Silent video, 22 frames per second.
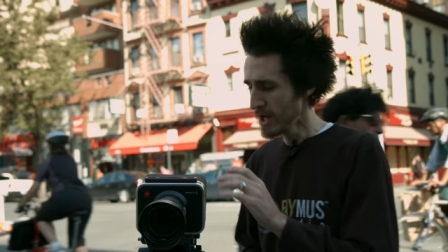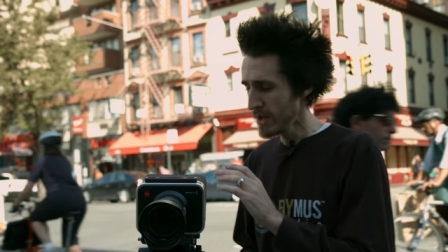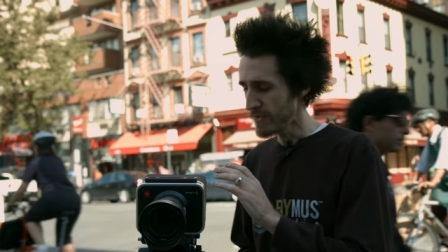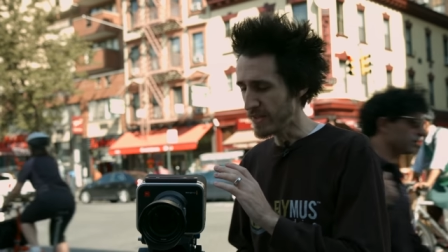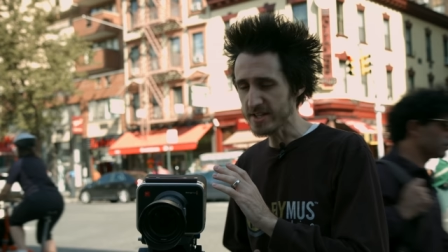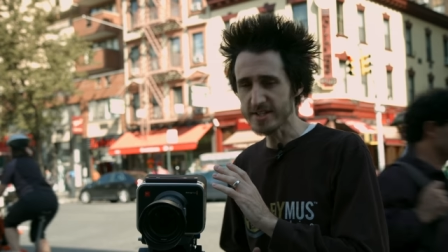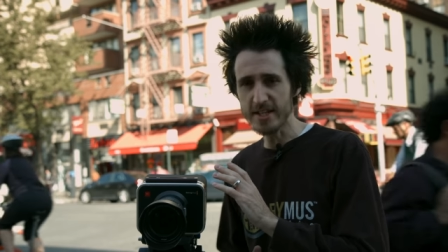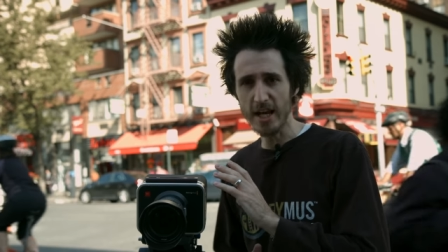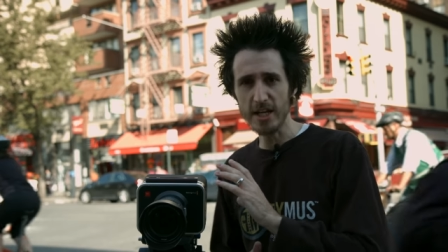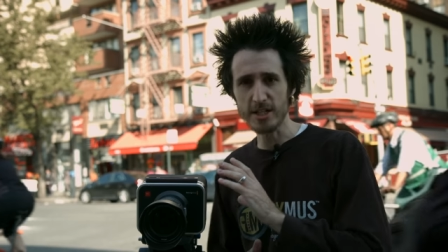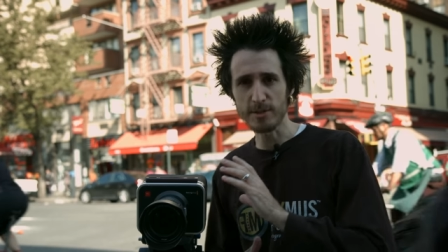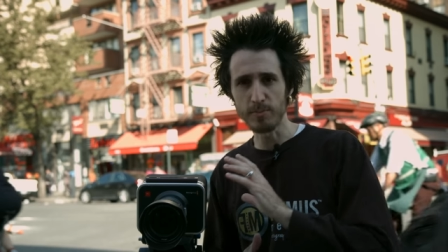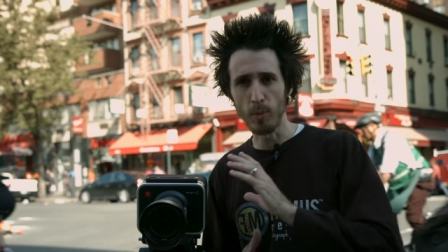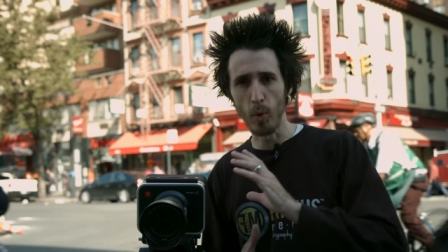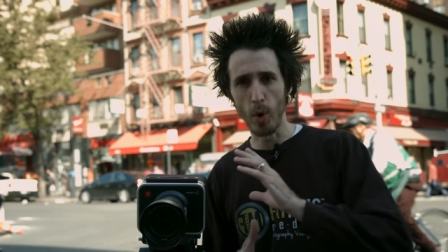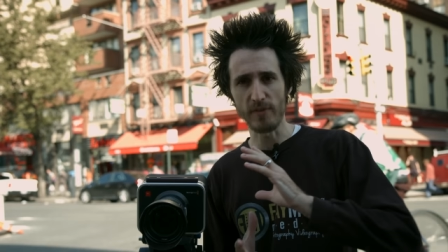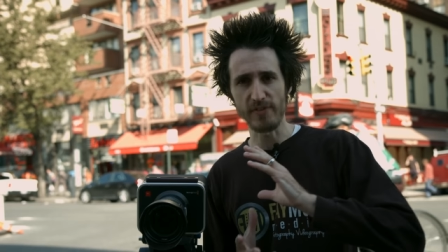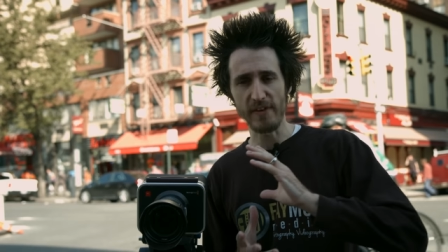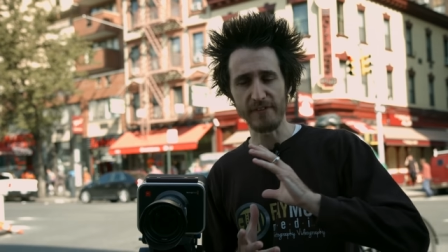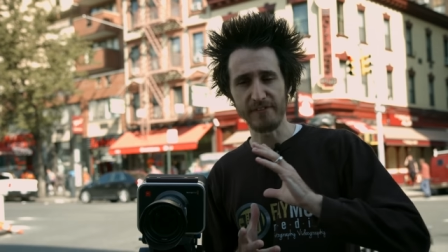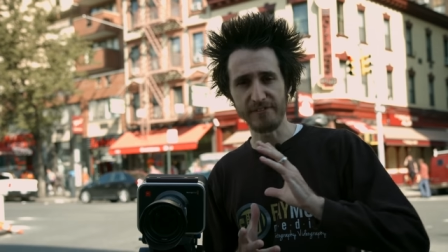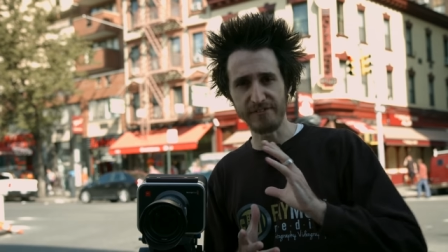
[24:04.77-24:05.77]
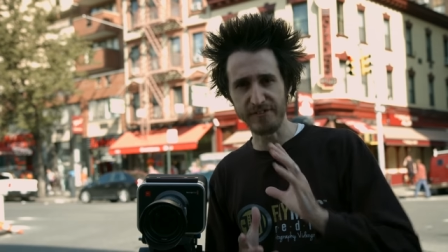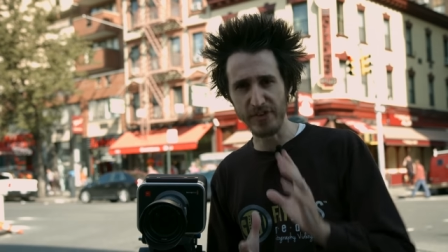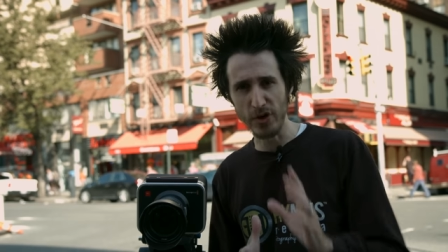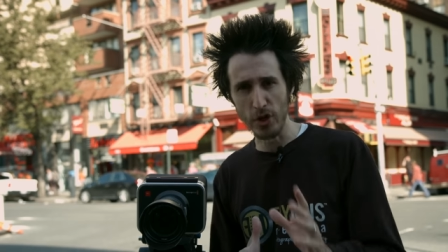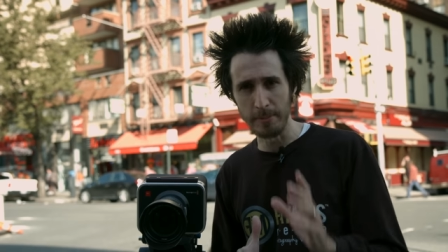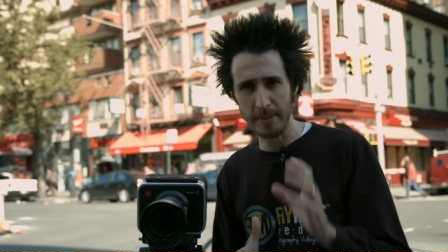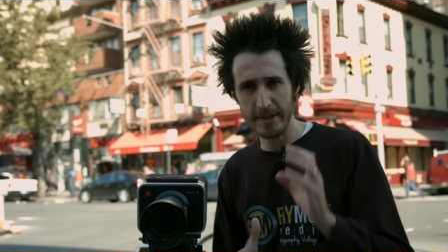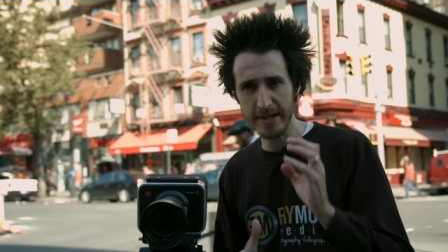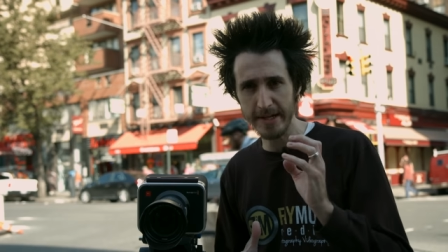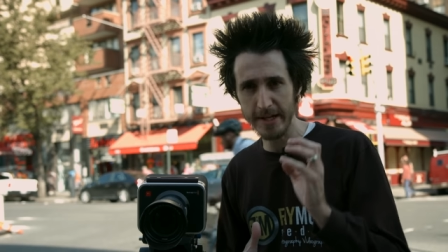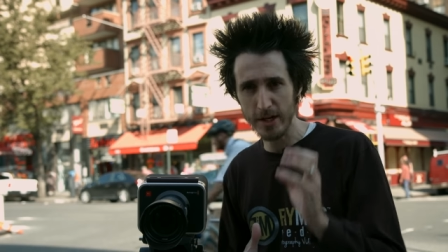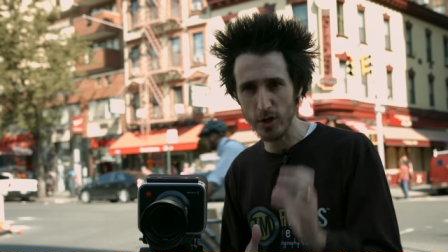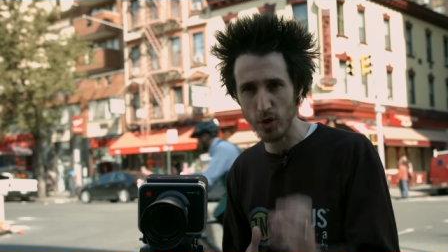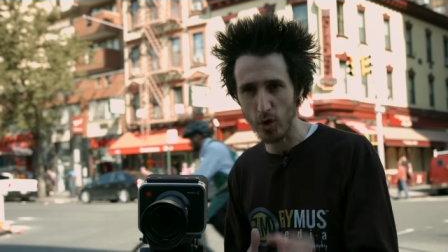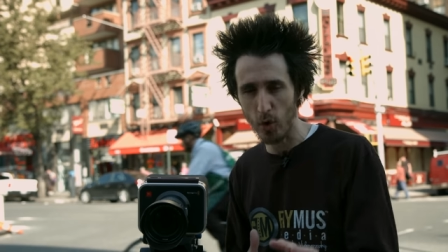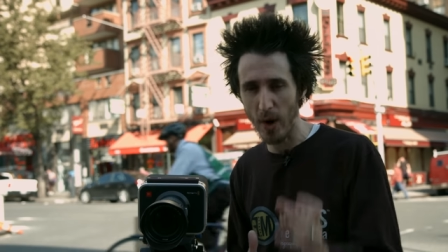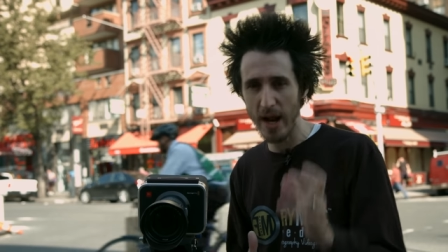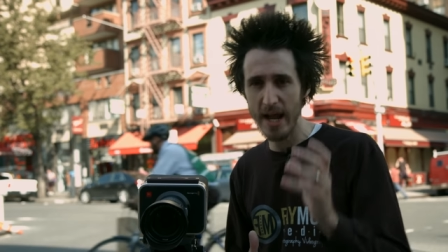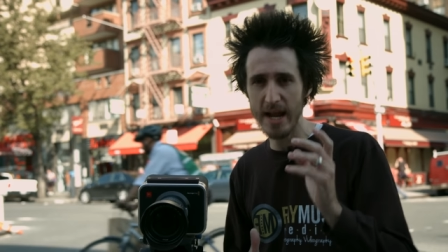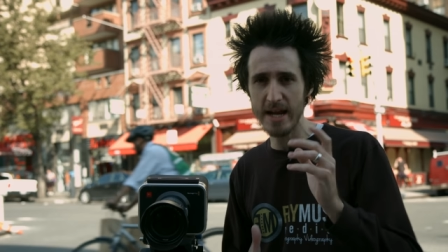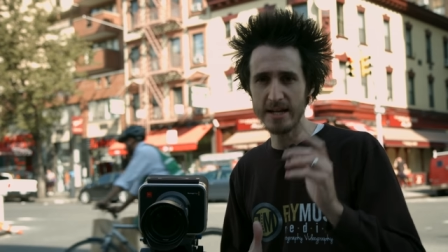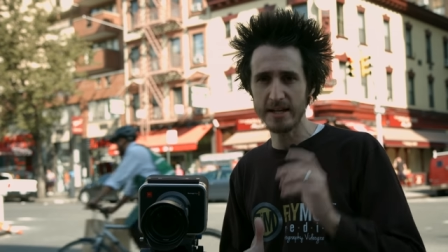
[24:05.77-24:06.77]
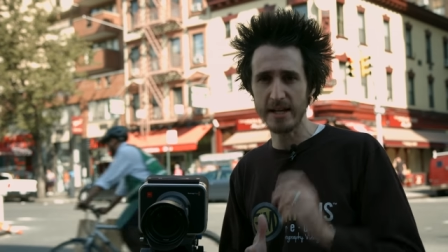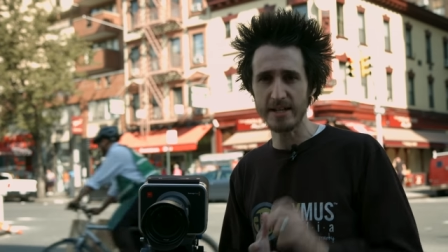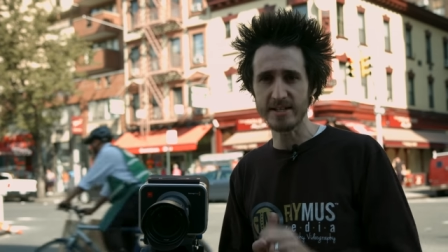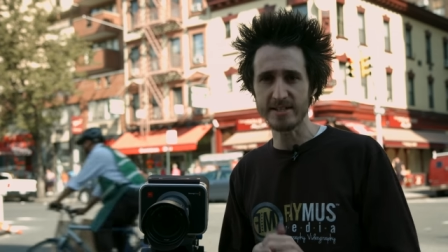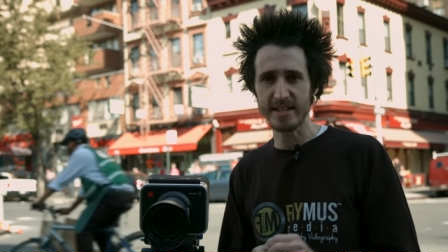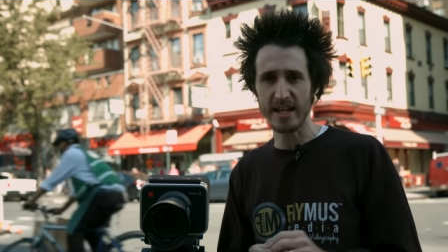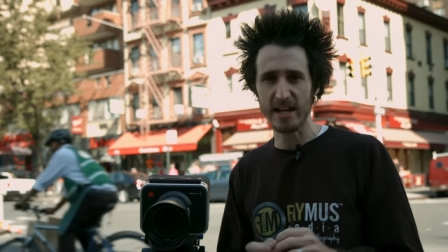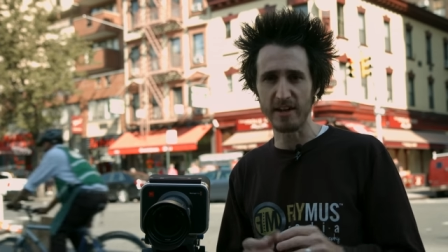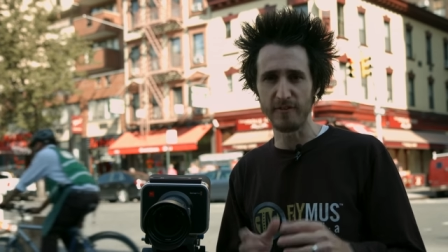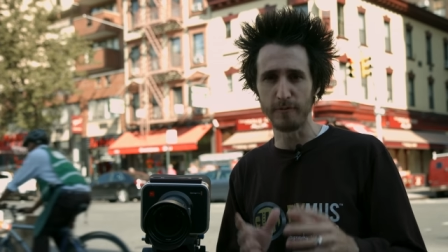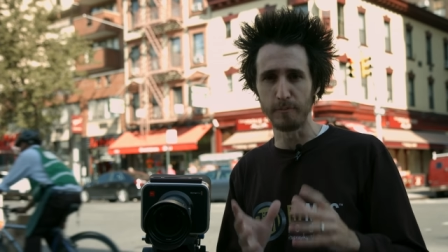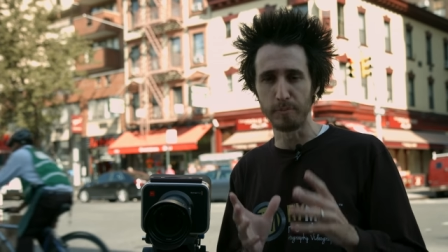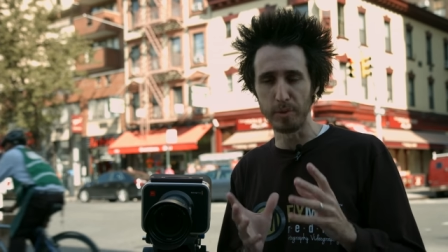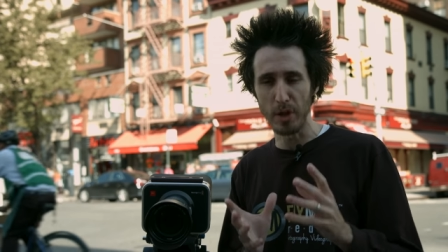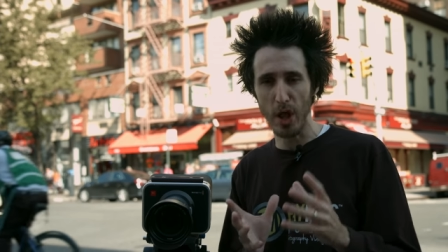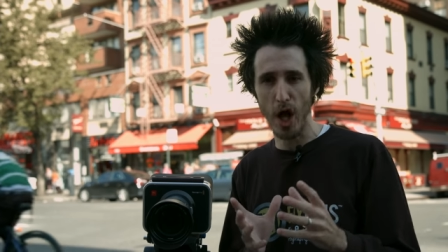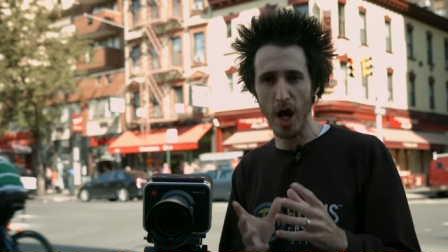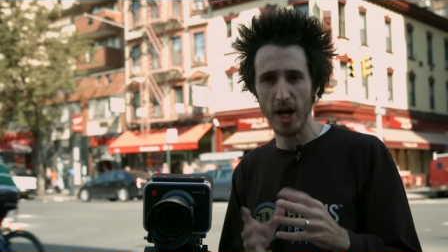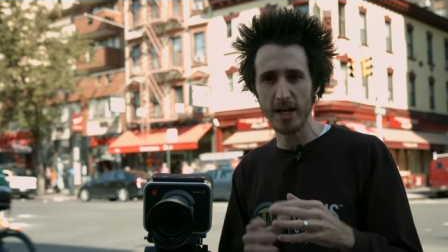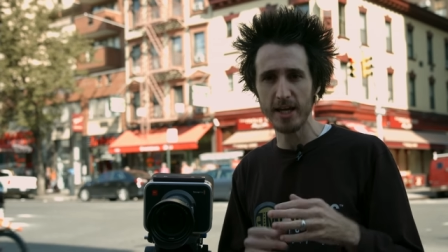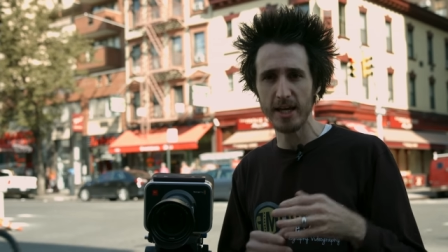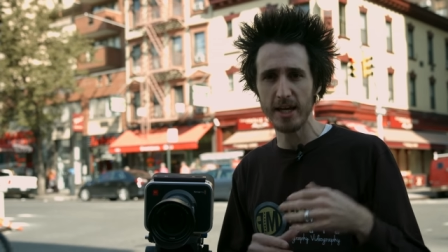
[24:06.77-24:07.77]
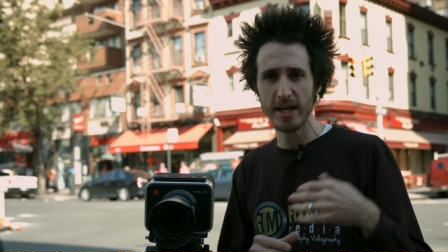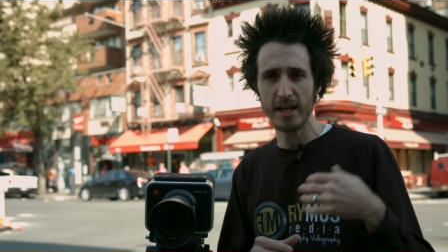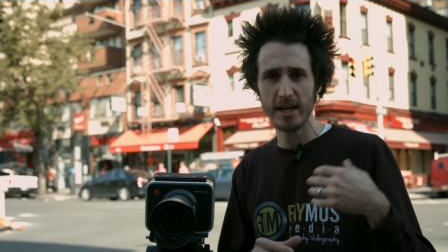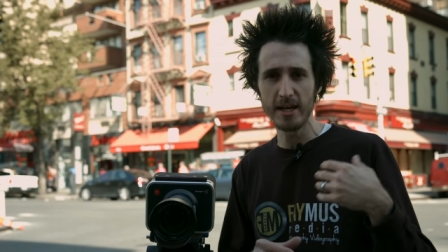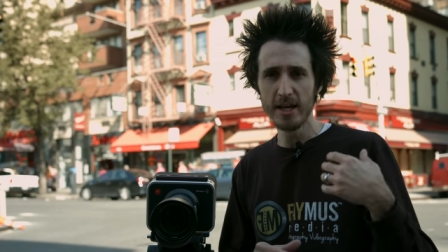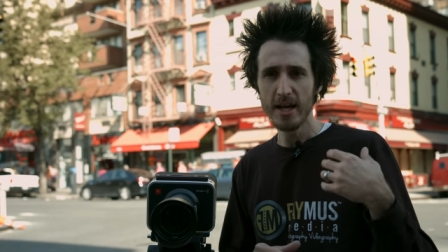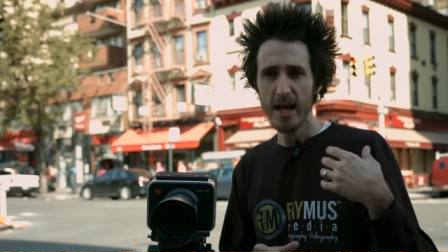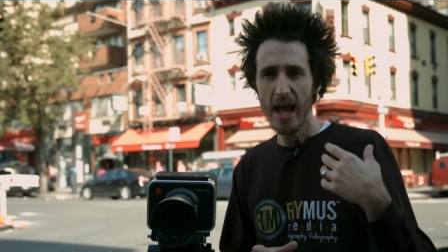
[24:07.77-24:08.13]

This has more of a filmic grain instead of blocky